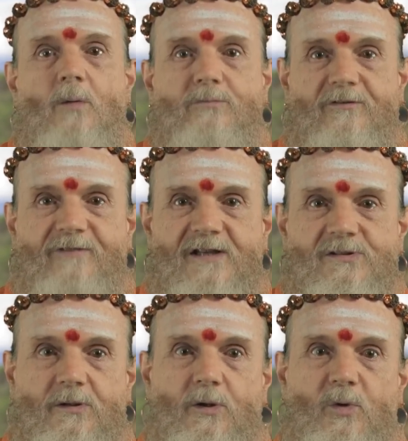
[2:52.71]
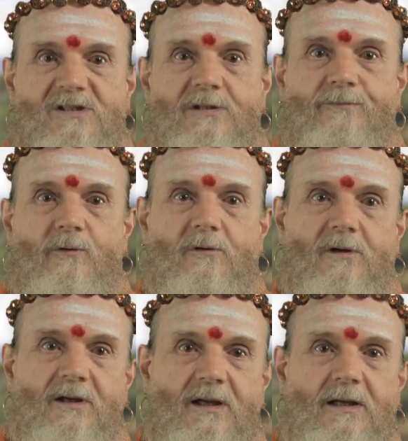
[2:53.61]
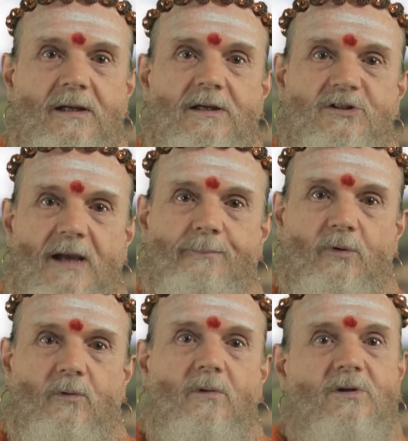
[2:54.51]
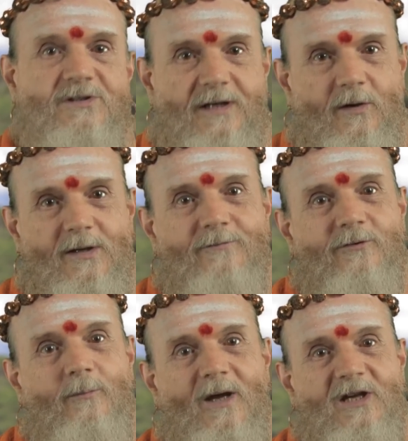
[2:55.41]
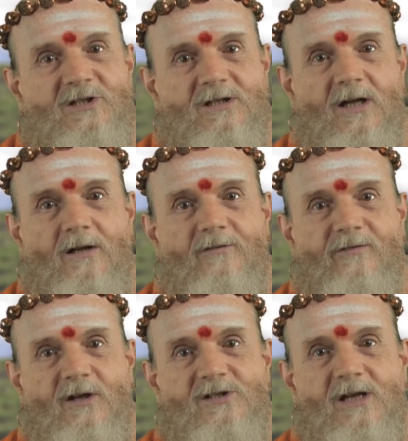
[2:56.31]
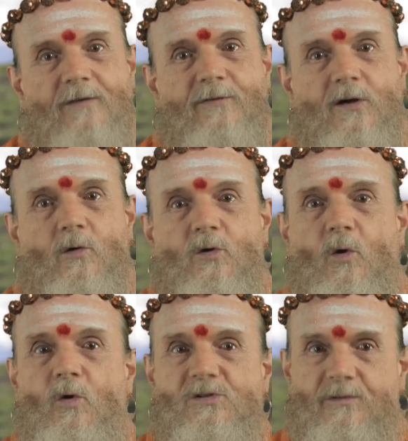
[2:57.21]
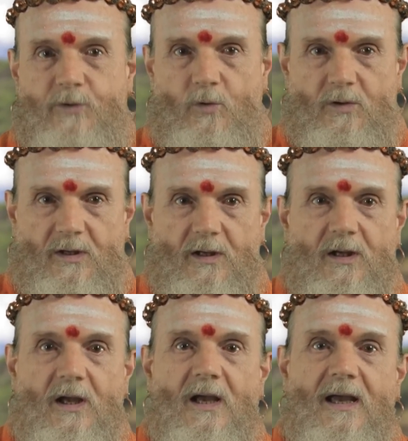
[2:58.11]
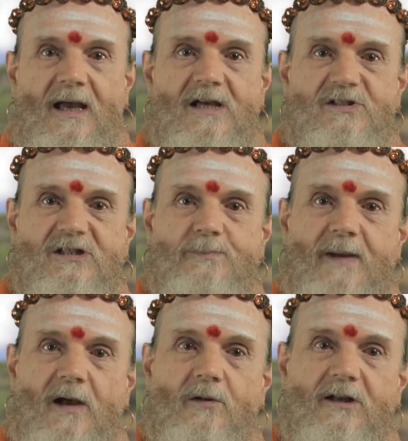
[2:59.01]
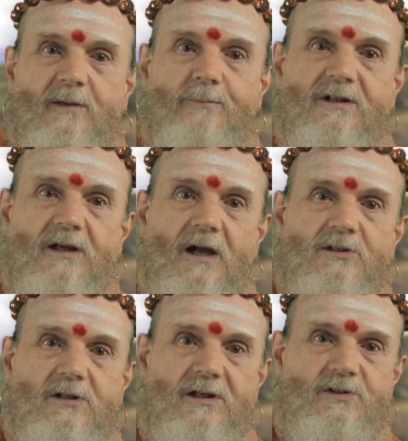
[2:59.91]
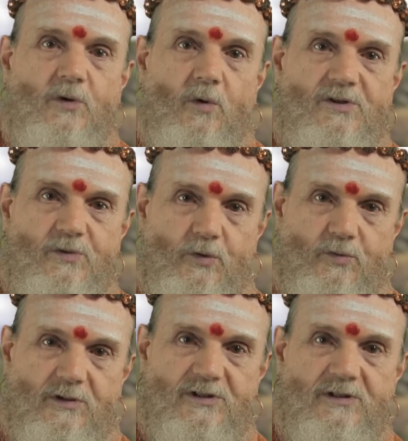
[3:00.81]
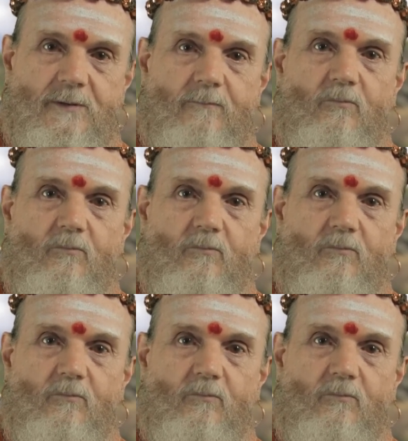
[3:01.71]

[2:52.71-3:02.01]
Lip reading: Professor Christopher Key Chappell shared information on the philosophical goals of yoga, as expounded in Patanjali's Yoga Sutras.